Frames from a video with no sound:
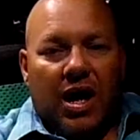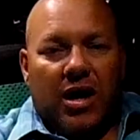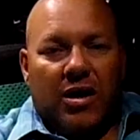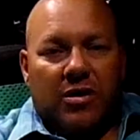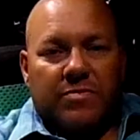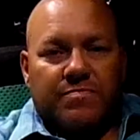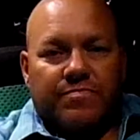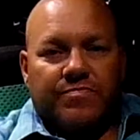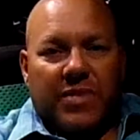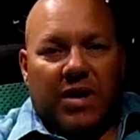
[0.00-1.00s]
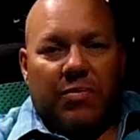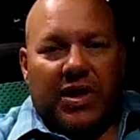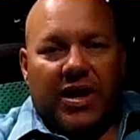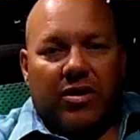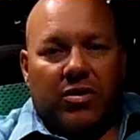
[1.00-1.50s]
Um, I
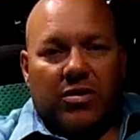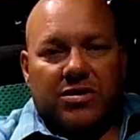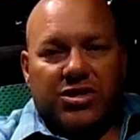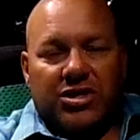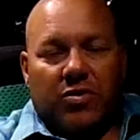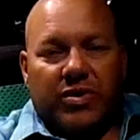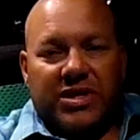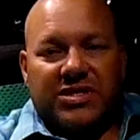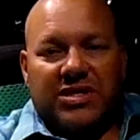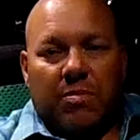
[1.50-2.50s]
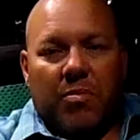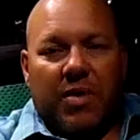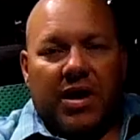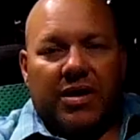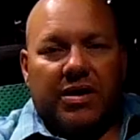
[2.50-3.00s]
plan on showing some of
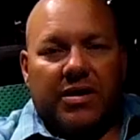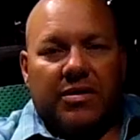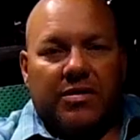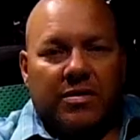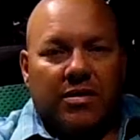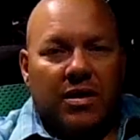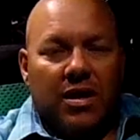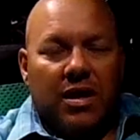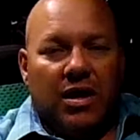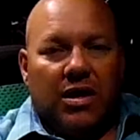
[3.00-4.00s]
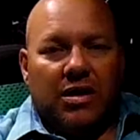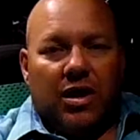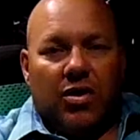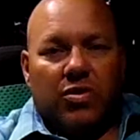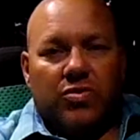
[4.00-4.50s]
my
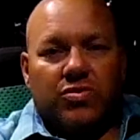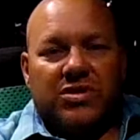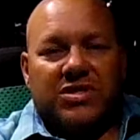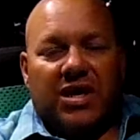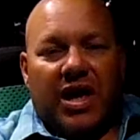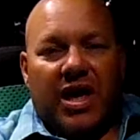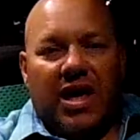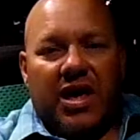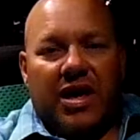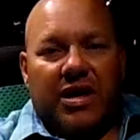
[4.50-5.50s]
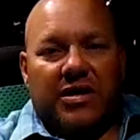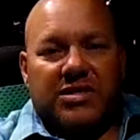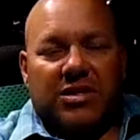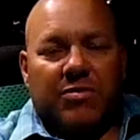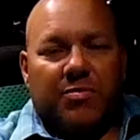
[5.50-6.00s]
loads
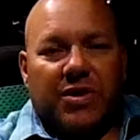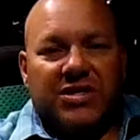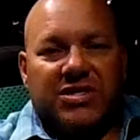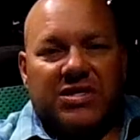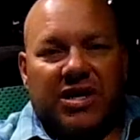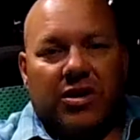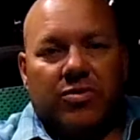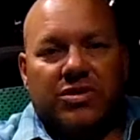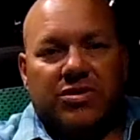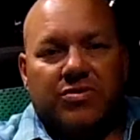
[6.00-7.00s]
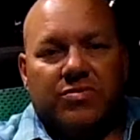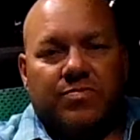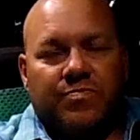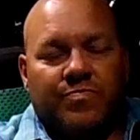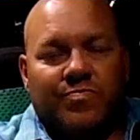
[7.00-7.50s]
and some of the places I go to.